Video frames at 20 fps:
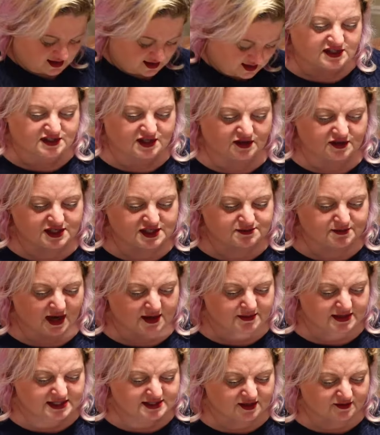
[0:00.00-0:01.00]
So this might
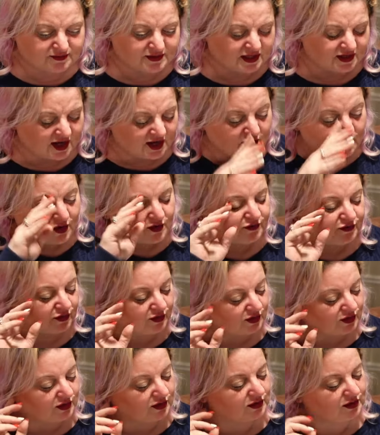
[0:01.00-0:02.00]
be something I
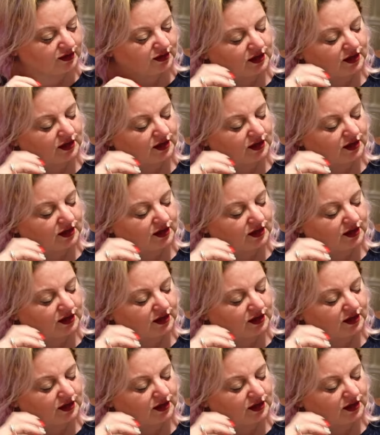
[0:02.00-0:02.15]
offer